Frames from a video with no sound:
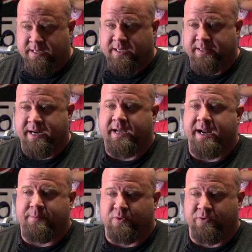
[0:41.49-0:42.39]
and then I
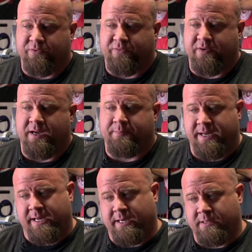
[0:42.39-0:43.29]
kind of moved from
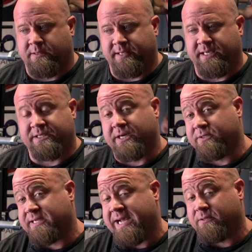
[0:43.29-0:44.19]
the East
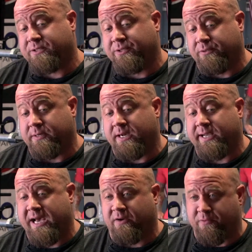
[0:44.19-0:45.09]
Coast out to
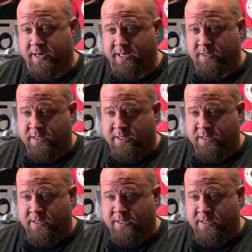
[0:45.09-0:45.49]
California